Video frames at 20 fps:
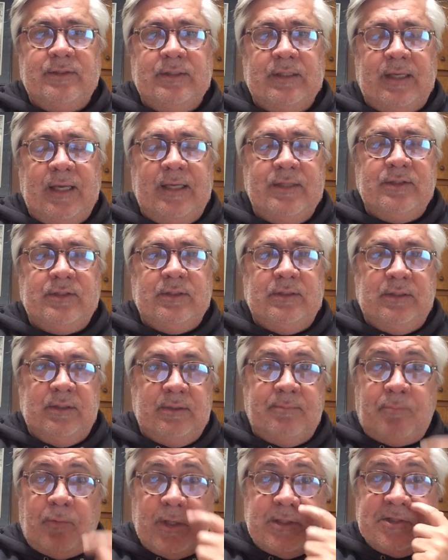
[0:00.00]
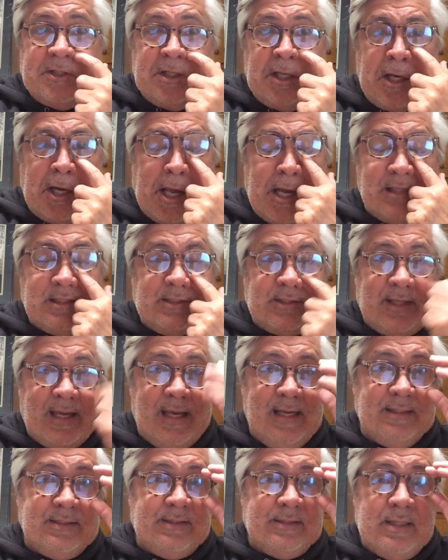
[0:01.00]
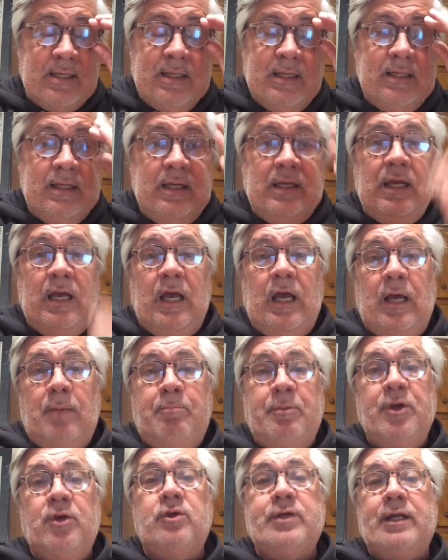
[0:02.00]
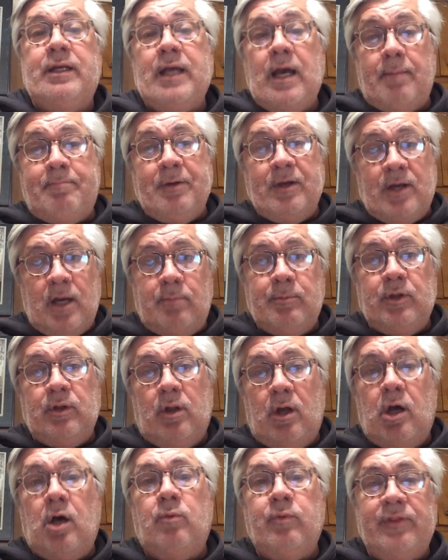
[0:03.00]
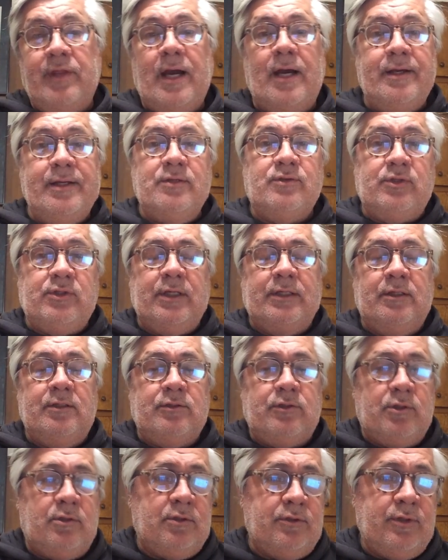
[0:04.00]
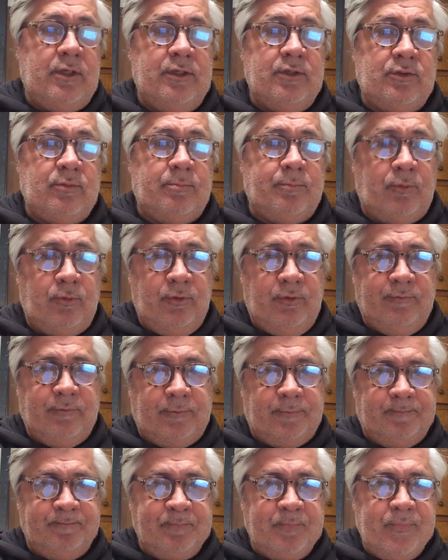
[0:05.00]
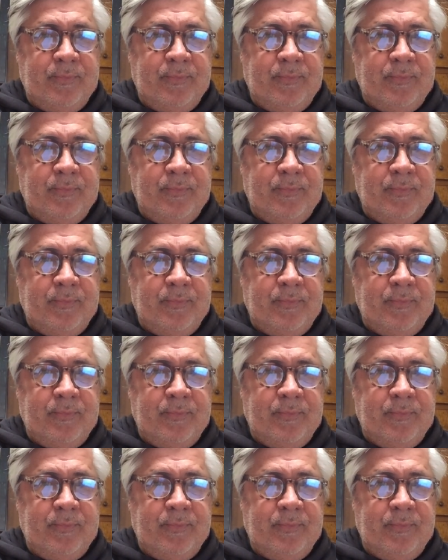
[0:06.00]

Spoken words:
In the case of the President of the United States, a bill cannot become a law without his signature, his approval.